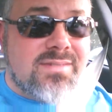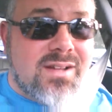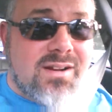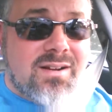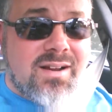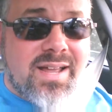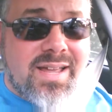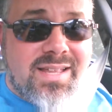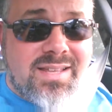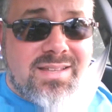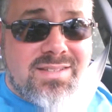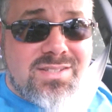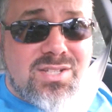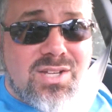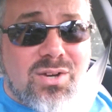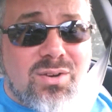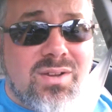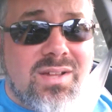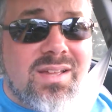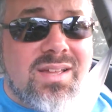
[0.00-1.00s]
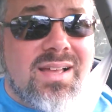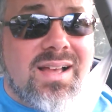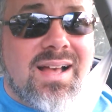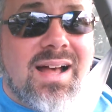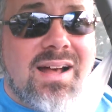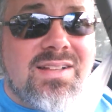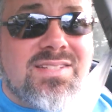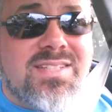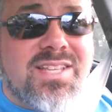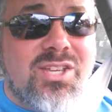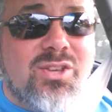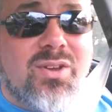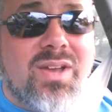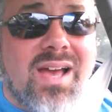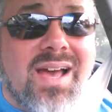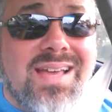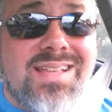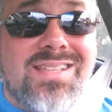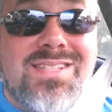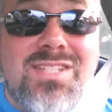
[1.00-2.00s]
All right, so I'll see you
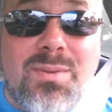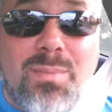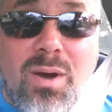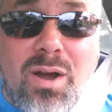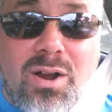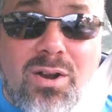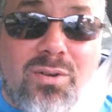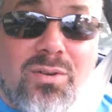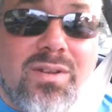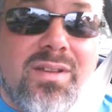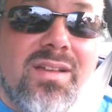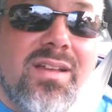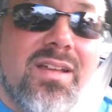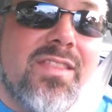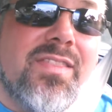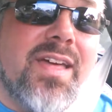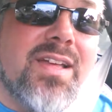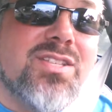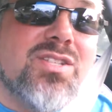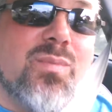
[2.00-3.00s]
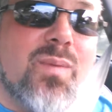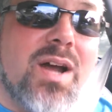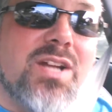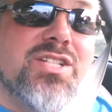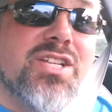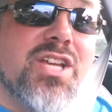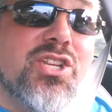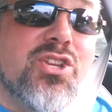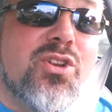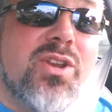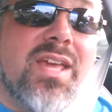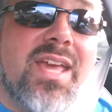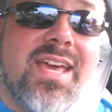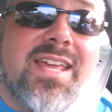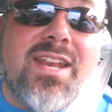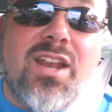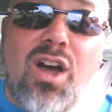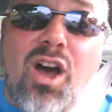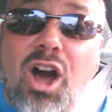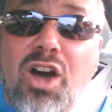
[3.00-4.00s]
guys tomorrow. Thanks for watching and tuning
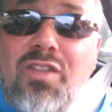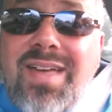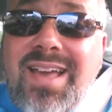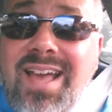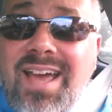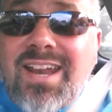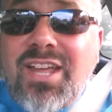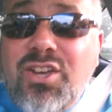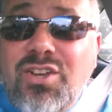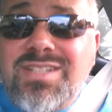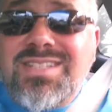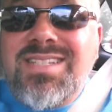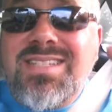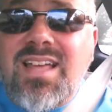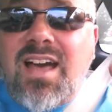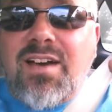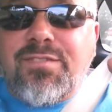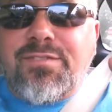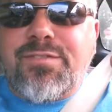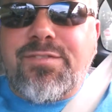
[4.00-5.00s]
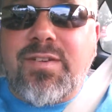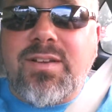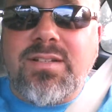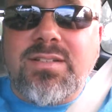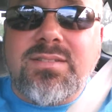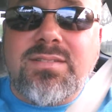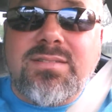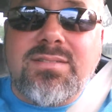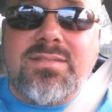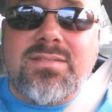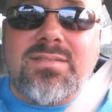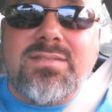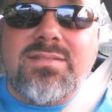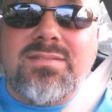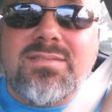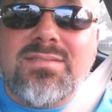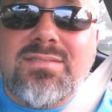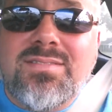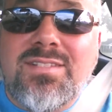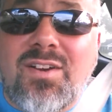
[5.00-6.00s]
in, all that kind of good stuff.
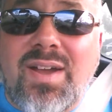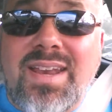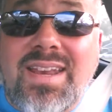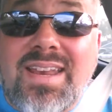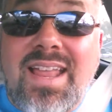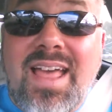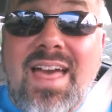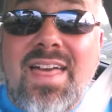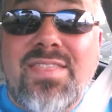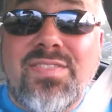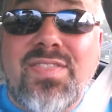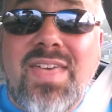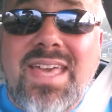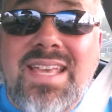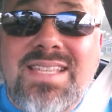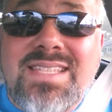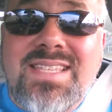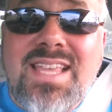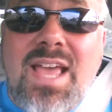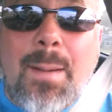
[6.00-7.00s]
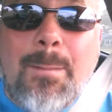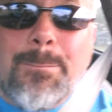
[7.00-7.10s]
All right, thanks.